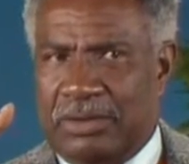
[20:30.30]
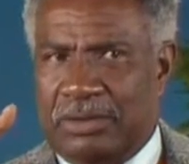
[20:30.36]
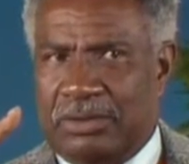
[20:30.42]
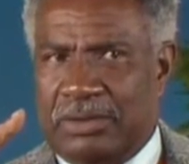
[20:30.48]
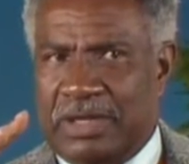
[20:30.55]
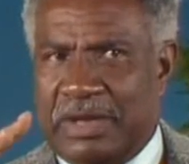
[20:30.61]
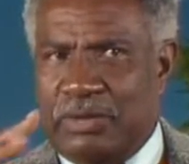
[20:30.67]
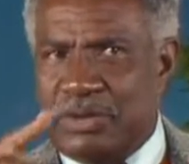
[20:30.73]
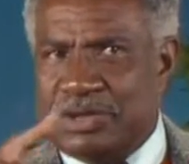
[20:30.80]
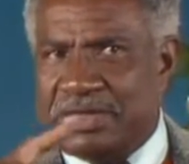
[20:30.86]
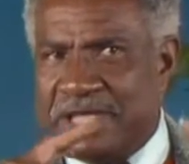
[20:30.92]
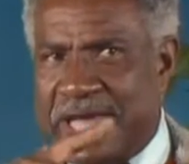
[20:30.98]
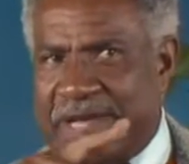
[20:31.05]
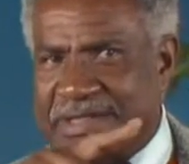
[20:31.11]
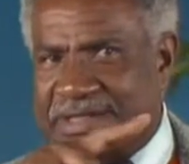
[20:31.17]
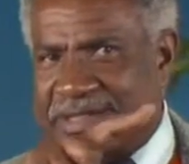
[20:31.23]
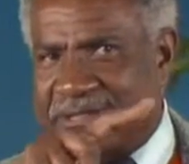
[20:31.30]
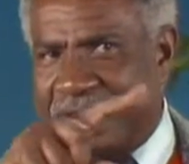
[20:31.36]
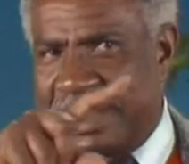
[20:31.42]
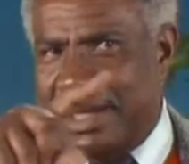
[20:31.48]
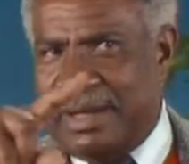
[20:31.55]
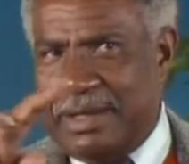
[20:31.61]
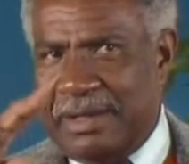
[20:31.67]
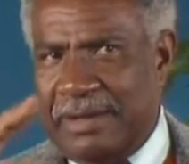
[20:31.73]
there was that
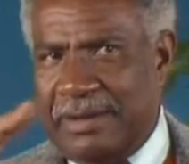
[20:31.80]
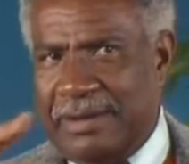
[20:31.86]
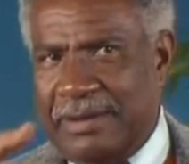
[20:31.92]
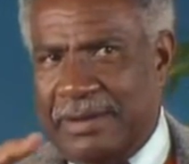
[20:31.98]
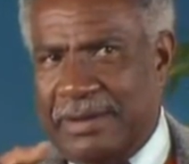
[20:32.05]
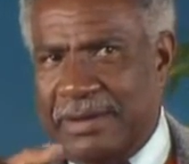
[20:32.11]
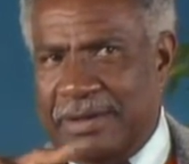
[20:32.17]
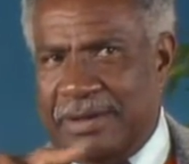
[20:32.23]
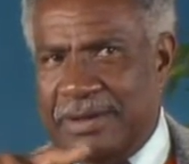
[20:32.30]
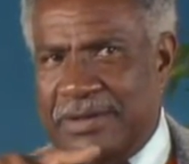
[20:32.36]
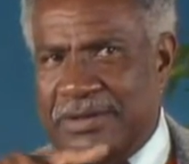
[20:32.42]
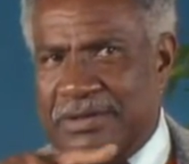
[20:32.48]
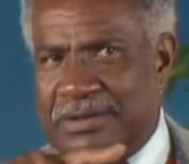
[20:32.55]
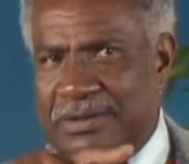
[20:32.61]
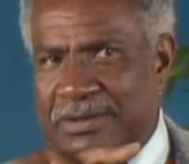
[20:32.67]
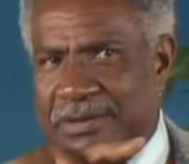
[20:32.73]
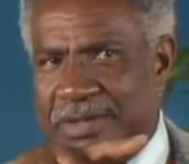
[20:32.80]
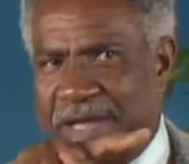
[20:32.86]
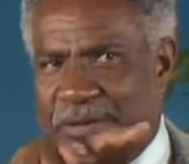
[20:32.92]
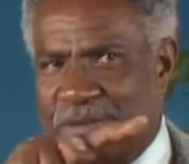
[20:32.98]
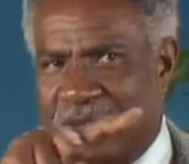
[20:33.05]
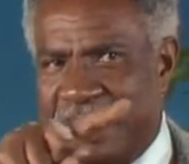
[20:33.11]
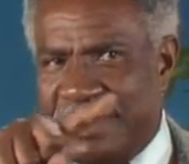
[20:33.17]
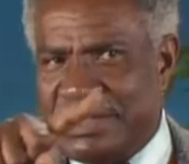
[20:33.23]
city,
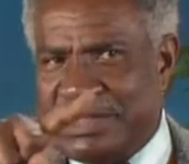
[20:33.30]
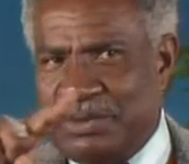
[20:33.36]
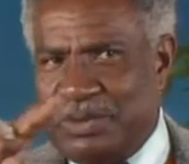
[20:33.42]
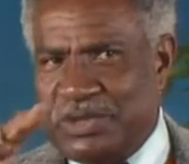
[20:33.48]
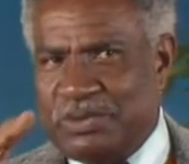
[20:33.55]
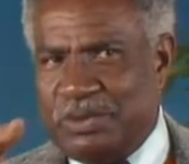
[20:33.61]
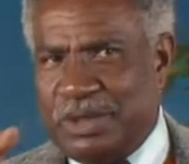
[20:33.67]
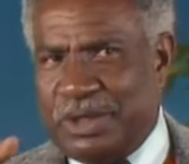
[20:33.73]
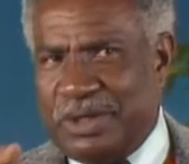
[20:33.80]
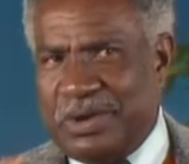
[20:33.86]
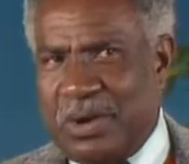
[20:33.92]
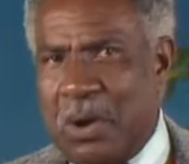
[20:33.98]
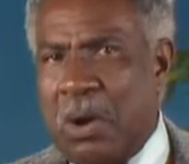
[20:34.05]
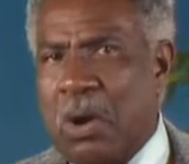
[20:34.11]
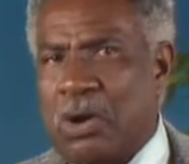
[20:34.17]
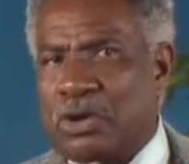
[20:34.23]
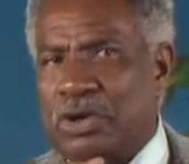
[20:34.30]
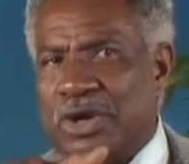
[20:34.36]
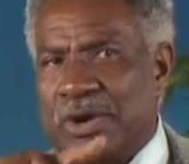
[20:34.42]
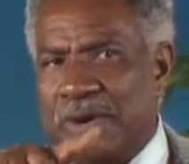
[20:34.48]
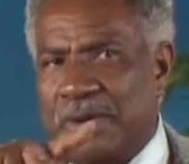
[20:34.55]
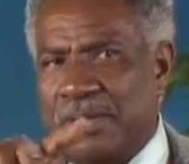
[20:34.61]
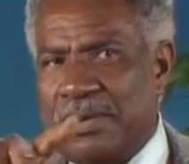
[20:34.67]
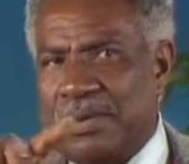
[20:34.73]
that place to which we could all
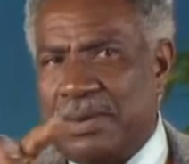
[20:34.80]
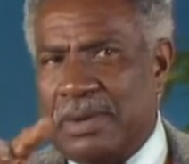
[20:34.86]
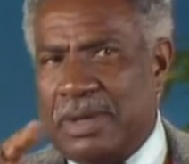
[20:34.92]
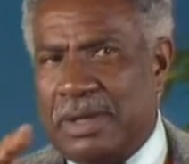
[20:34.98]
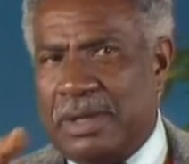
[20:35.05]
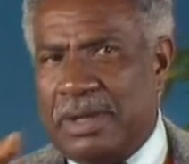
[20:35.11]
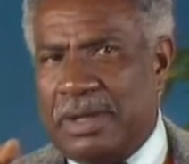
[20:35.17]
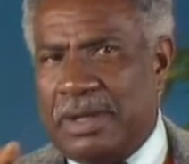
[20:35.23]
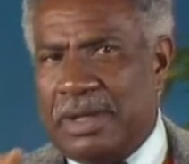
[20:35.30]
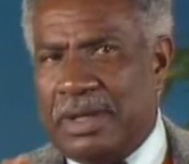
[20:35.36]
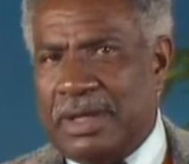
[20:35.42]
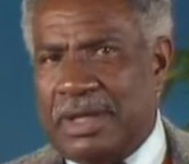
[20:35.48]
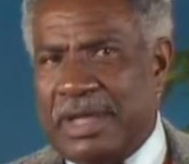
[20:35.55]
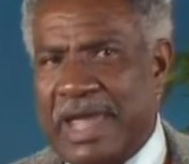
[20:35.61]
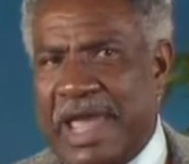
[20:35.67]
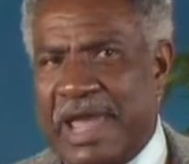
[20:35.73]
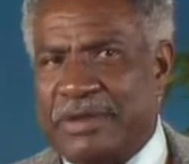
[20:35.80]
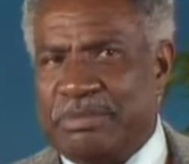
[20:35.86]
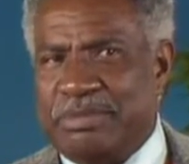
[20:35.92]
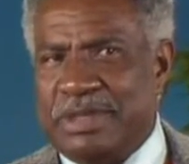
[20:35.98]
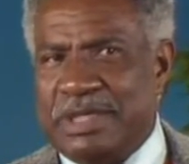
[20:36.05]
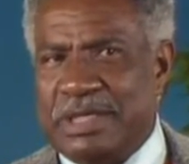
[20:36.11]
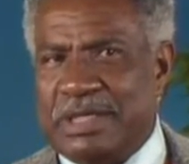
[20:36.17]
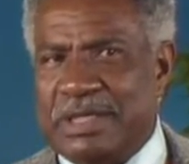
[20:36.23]
go and
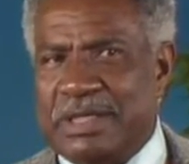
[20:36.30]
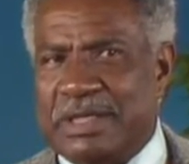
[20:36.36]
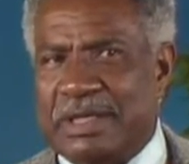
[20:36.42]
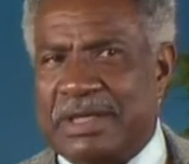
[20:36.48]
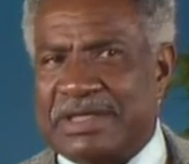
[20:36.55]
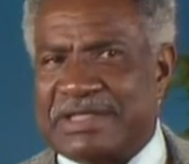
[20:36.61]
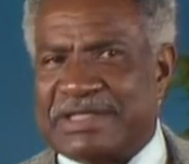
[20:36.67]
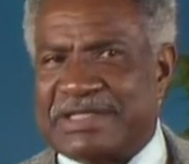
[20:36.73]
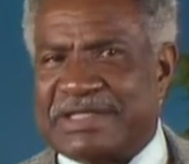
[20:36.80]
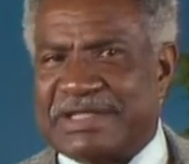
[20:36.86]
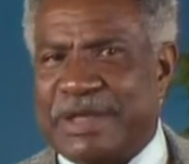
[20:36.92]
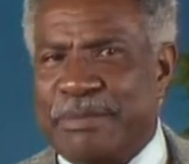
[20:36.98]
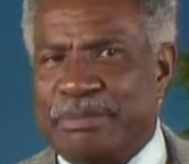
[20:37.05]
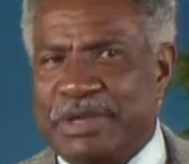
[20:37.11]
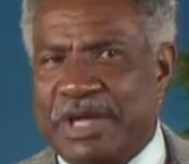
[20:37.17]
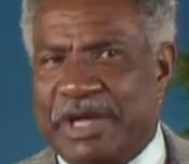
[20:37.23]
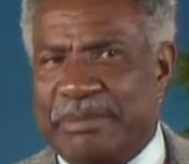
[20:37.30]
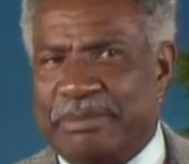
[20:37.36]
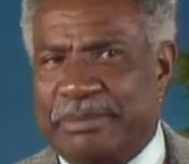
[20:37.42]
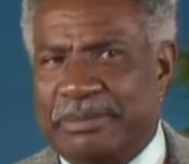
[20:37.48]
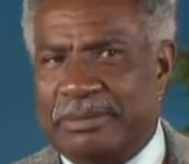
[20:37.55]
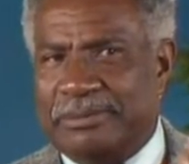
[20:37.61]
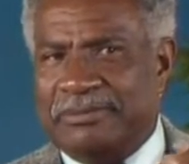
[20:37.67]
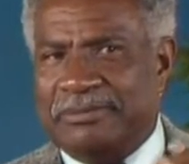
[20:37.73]
be summed up
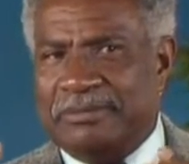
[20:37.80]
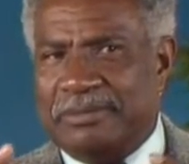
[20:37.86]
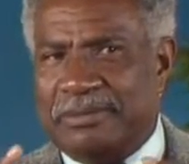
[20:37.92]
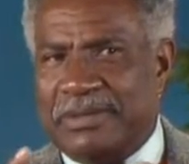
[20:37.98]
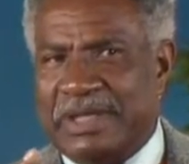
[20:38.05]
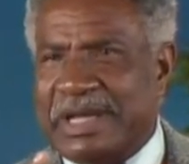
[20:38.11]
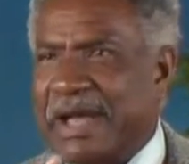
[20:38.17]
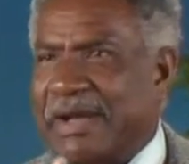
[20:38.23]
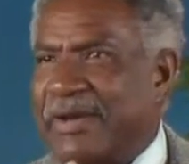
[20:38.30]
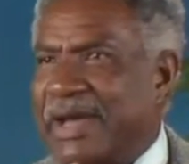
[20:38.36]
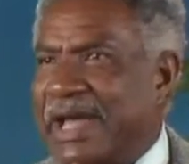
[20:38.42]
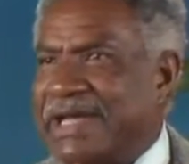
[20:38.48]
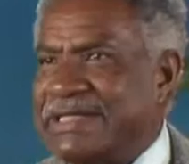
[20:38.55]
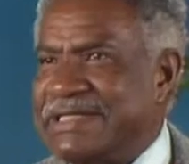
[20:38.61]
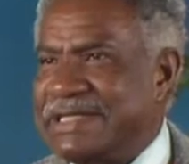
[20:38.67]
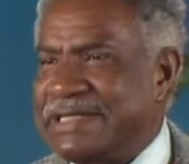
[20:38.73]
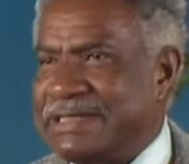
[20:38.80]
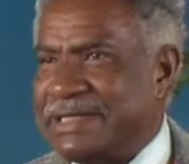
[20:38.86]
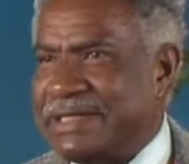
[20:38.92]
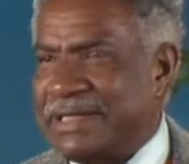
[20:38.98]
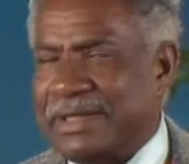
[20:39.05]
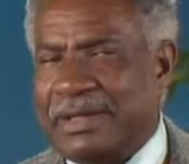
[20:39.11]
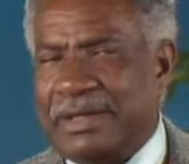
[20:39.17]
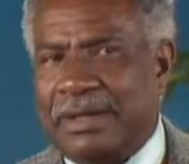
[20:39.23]
in our
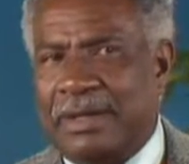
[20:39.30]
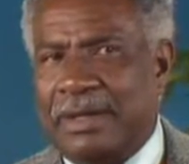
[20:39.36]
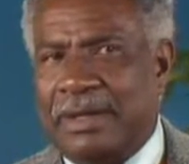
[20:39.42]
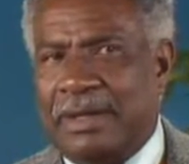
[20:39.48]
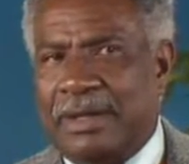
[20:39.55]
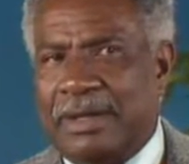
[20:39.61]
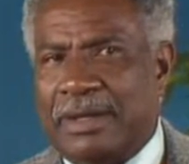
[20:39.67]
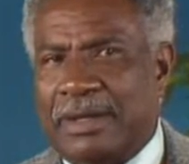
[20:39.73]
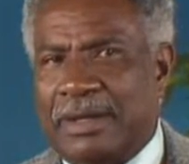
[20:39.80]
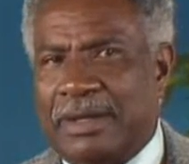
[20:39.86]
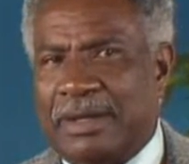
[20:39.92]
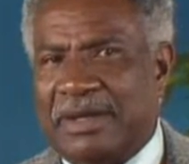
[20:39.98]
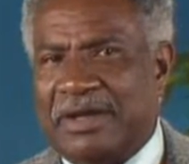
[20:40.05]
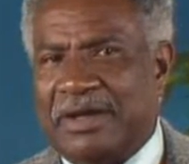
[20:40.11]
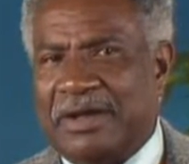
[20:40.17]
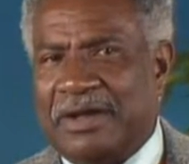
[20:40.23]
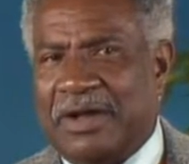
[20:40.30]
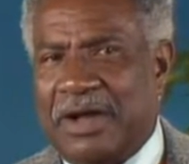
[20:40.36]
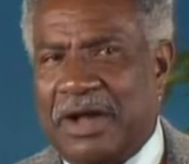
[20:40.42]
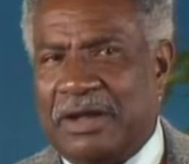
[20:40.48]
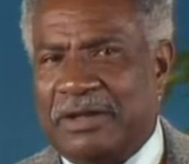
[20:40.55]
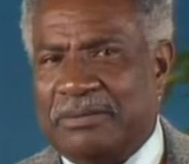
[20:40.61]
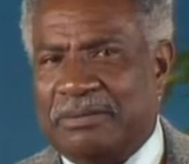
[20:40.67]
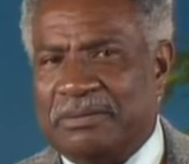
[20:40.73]
identity. Uh,
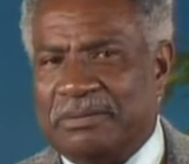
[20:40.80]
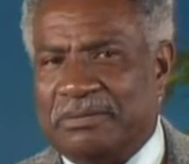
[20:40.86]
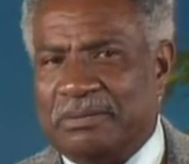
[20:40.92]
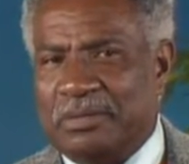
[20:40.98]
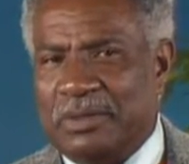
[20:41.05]
Harlem,